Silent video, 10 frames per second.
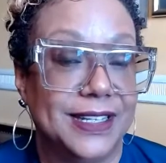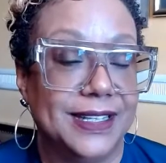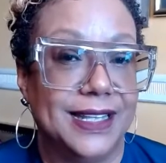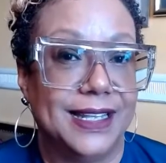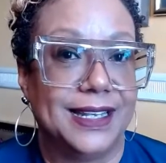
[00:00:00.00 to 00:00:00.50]

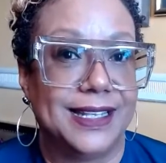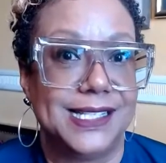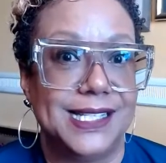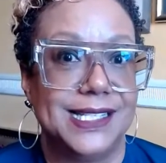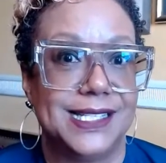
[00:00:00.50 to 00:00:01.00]
did, that
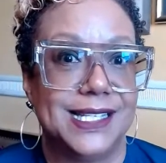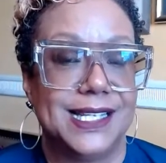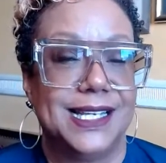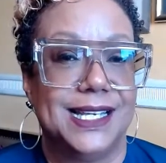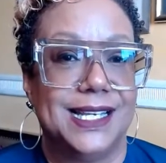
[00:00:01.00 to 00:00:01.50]
this
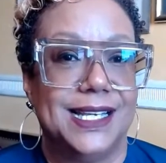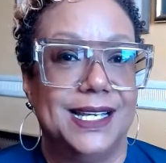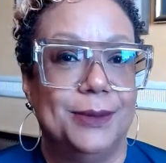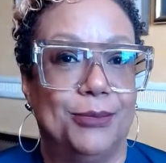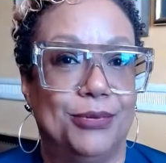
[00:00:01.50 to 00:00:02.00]
is
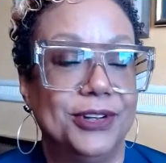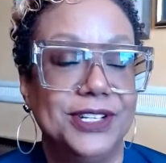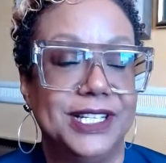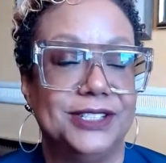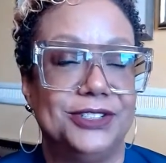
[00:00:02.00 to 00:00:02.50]

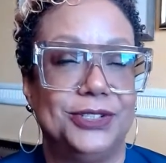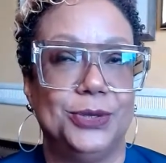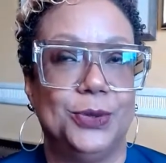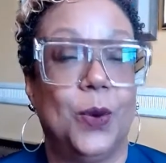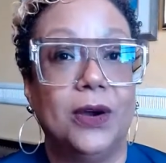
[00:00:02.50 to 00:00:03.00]
brilliant
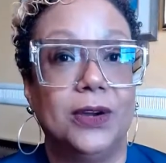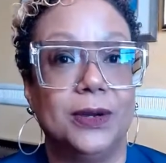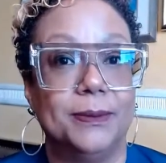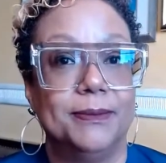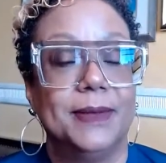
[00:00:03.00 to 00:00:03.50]
to
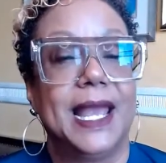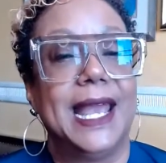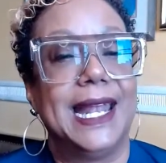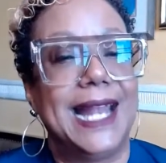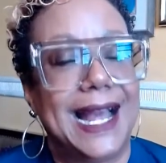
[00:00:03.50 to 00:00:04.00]
welcome.
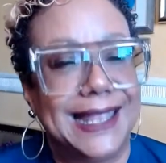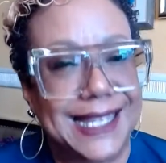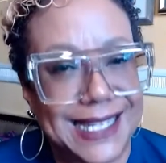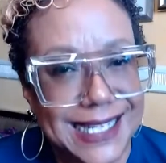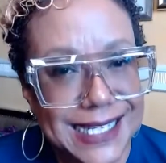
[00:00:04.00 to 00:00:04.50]
And I
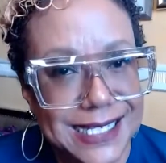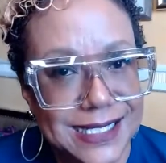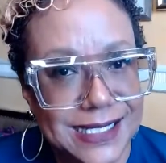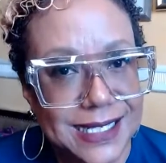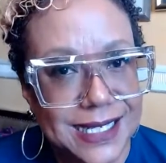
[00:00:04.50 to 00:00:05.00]
think it
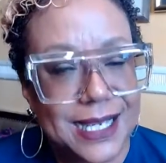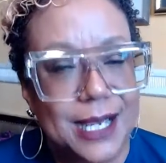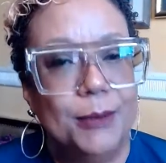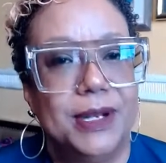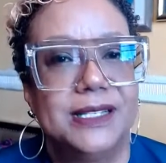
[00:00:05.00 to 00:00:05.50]
is.
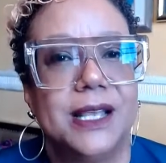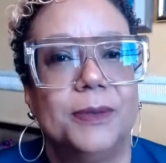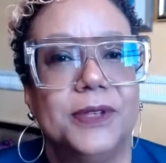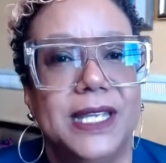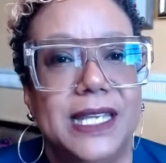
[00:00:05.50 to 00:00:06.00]
But it's
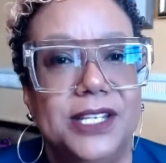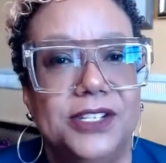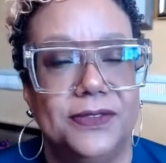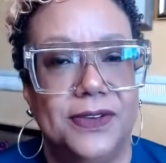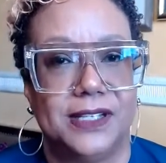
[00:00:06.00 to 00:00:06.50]
up to
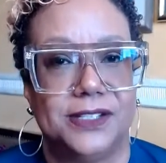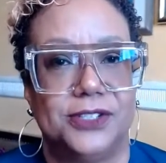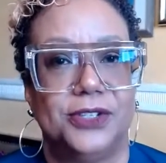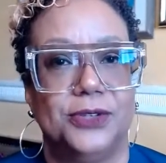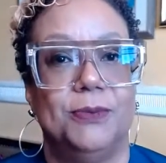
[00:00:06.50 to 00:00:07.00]
each of
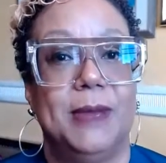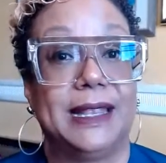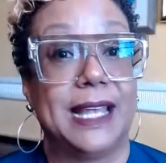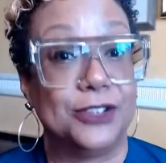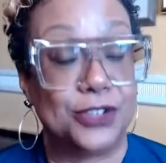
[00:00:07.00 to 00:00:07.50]
us to
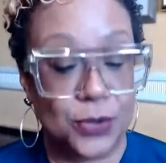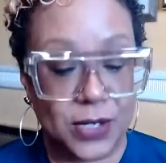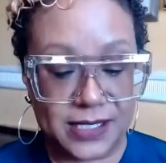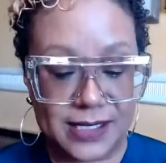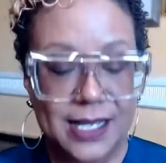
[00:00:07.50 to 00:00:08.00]
make that
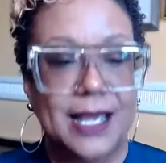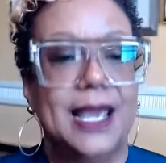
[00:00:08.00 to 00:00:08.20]
choice.